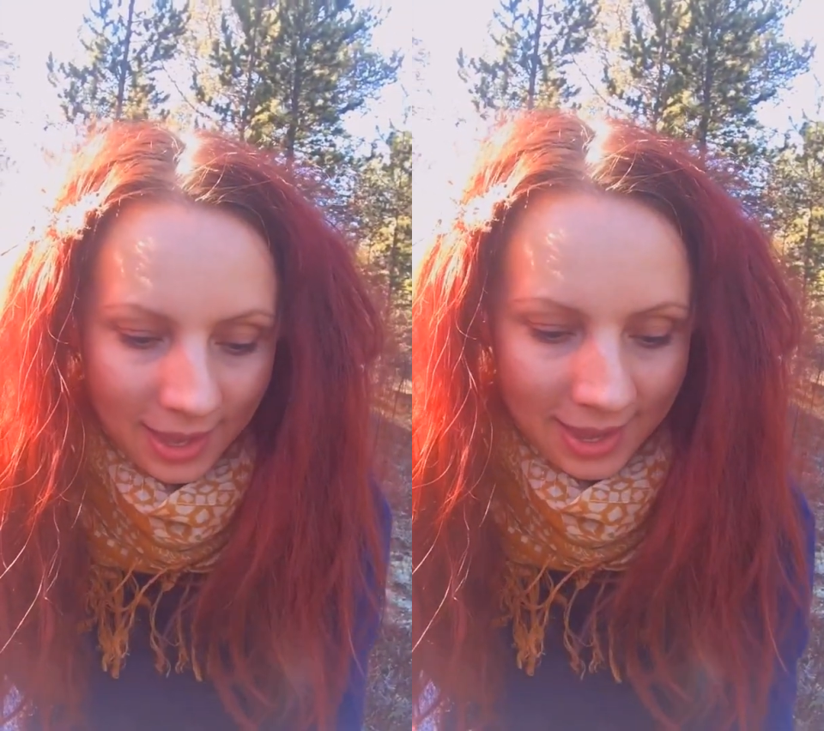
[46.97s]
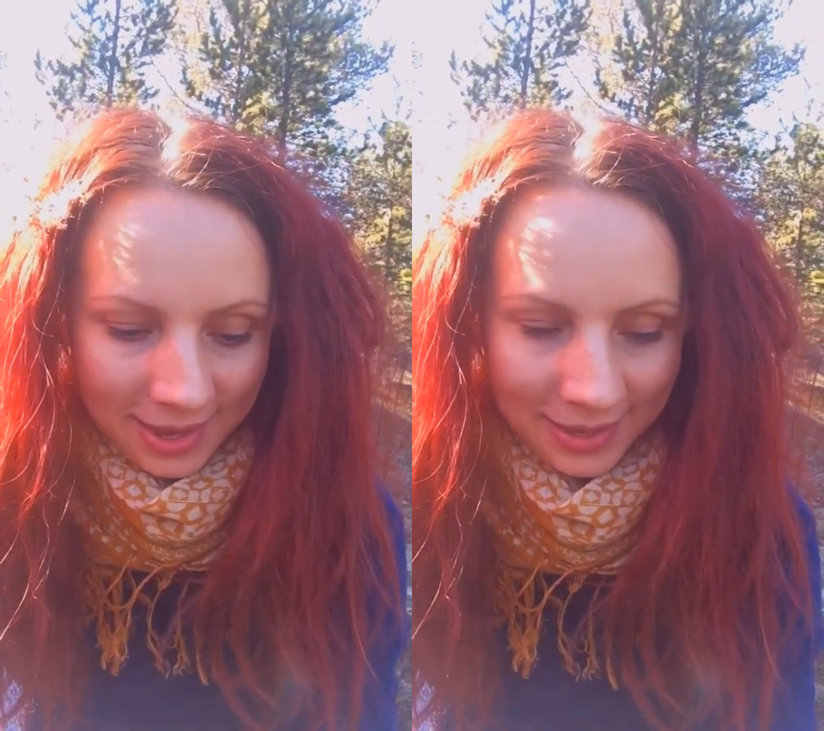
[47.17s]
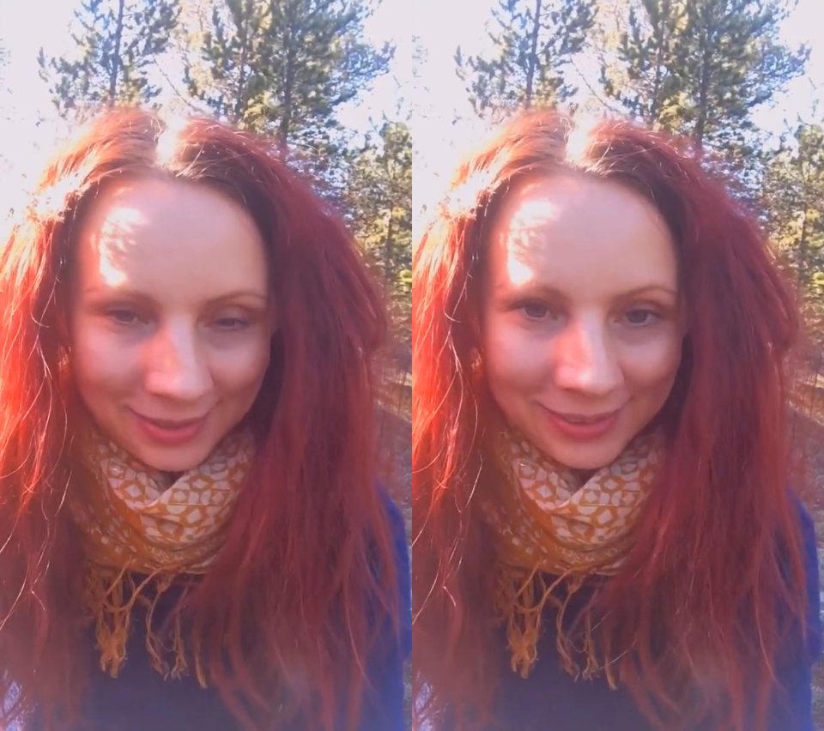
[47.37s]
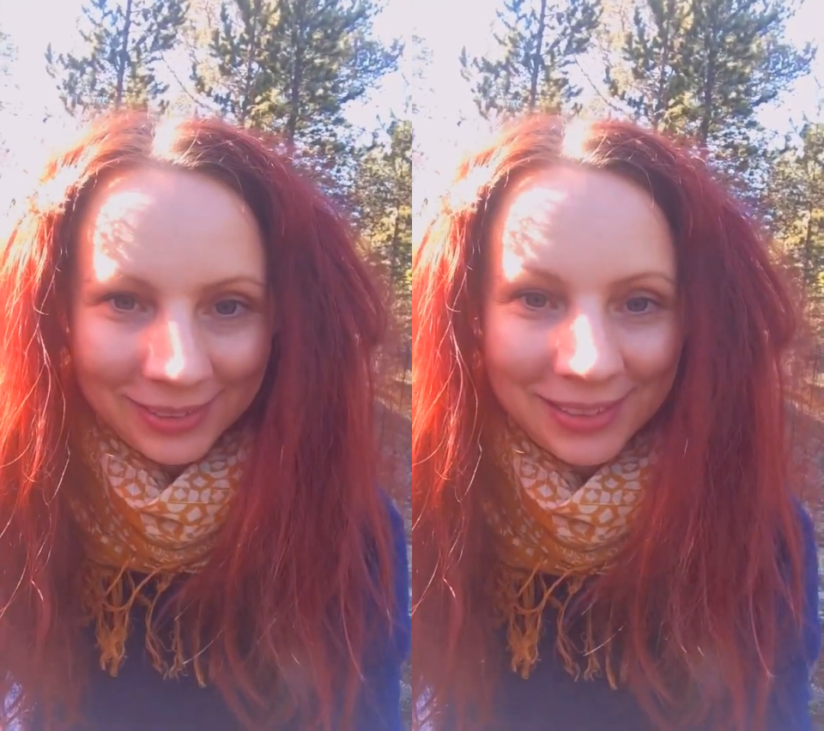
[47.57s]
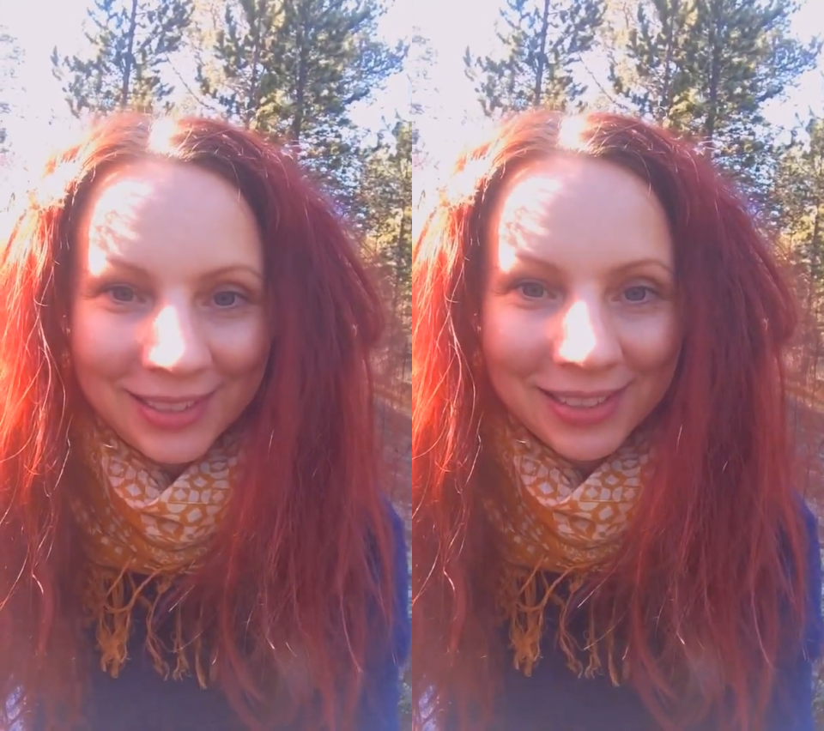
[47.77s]

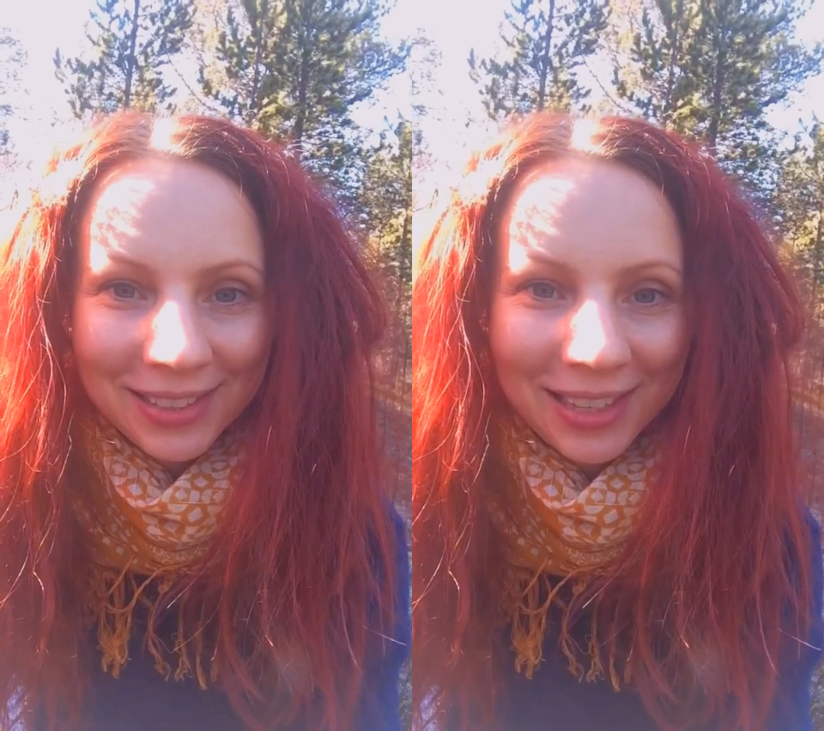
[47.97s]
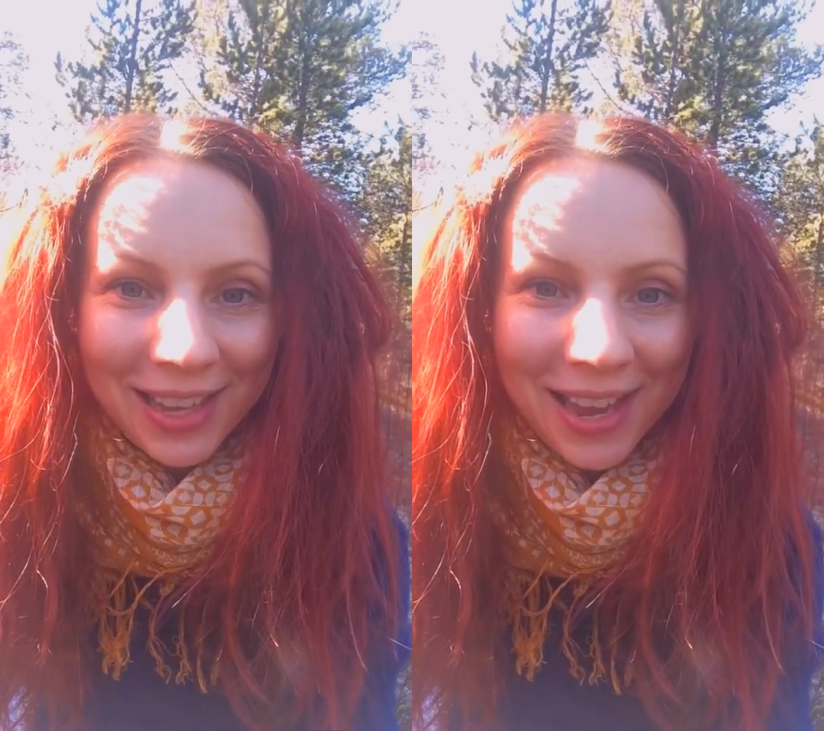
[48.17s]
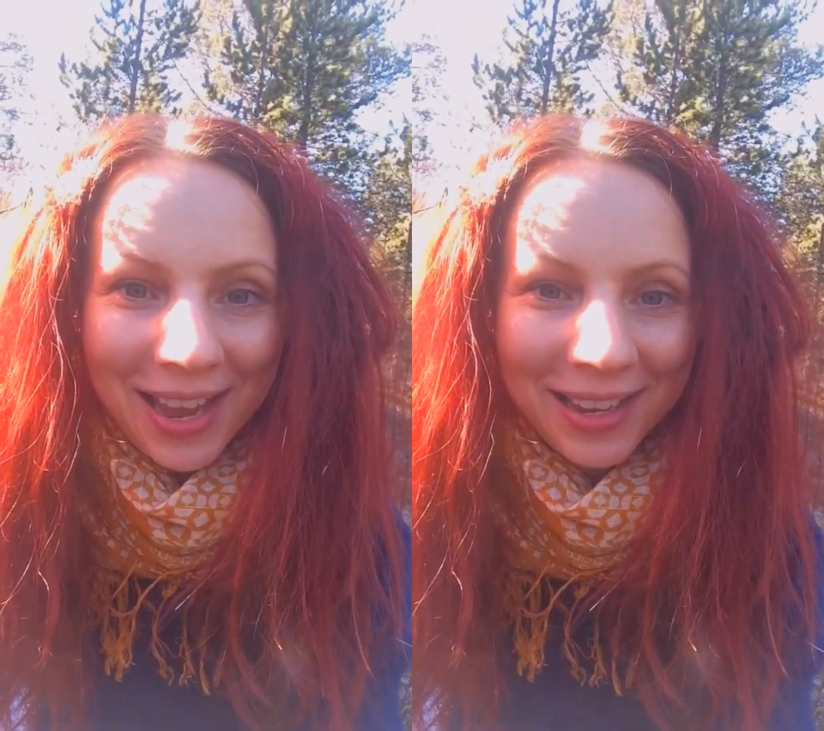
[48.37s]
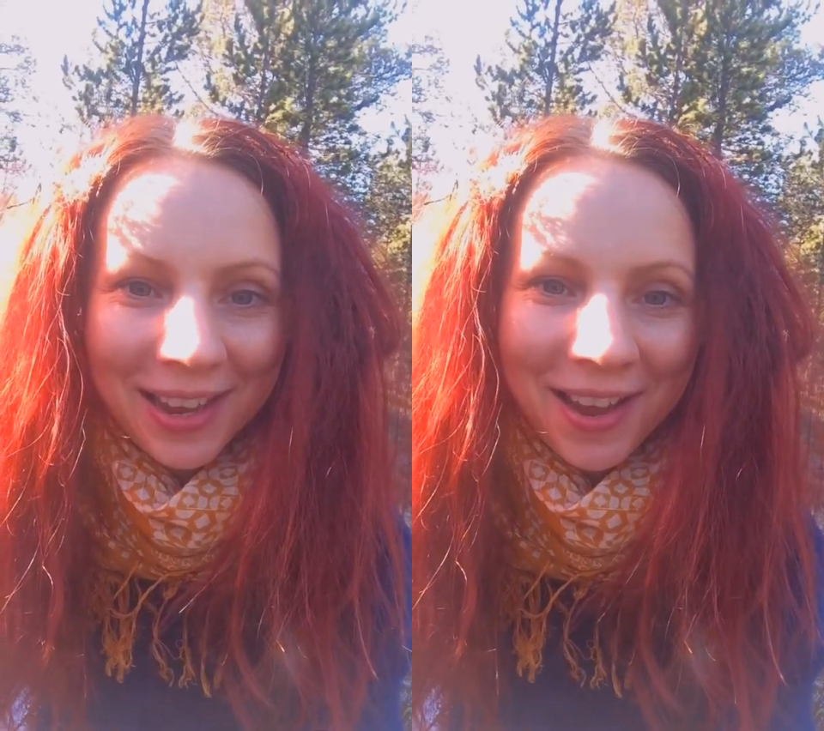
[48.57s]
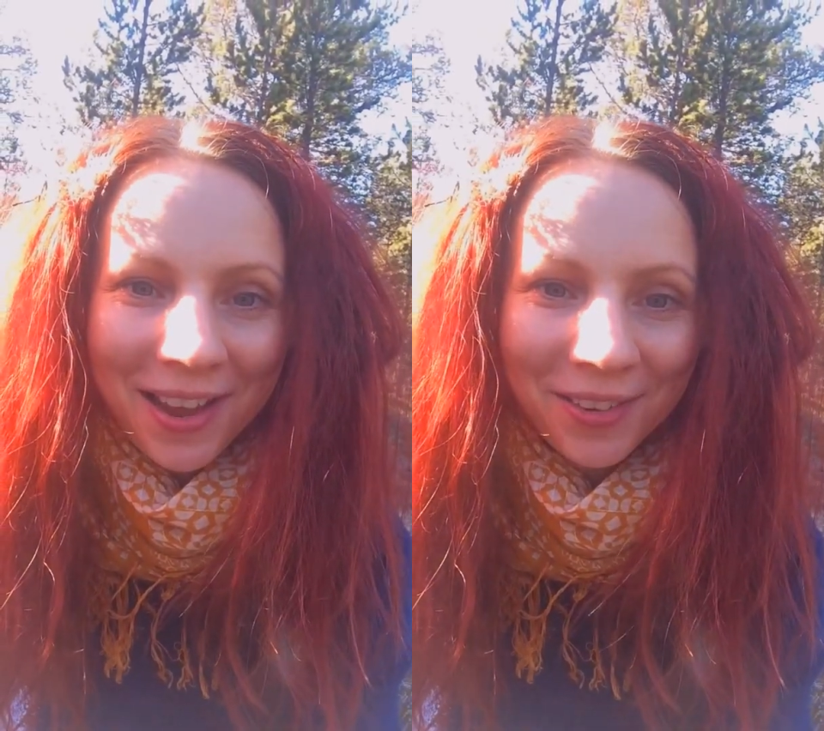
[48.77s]
and
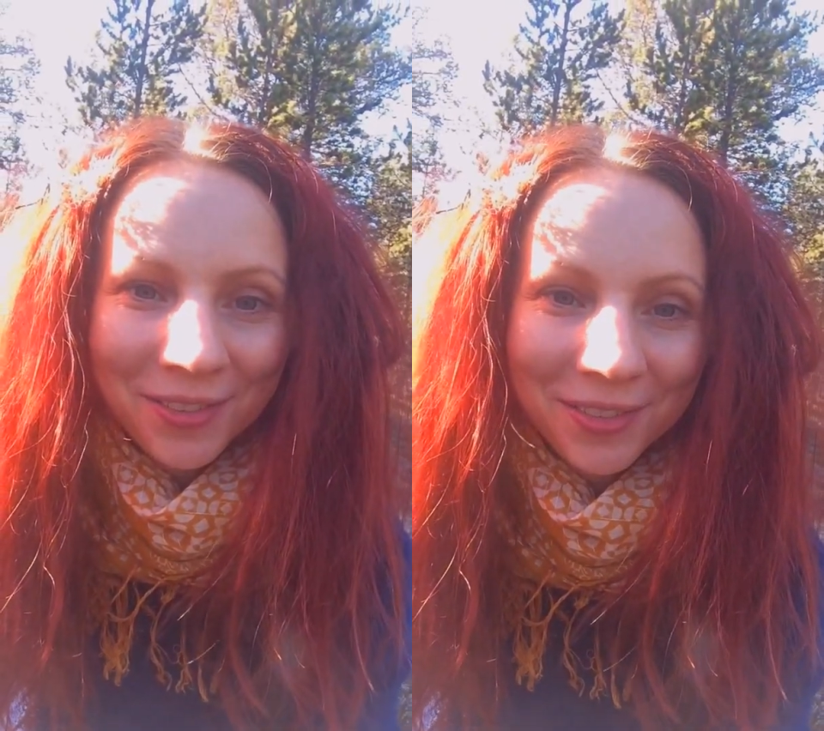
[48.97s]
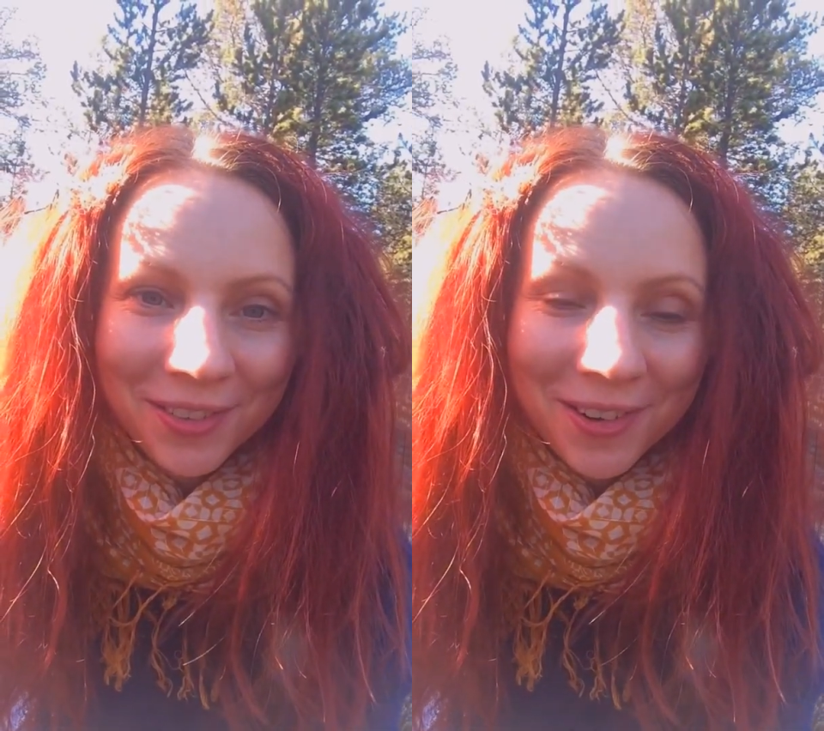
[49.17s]
I'm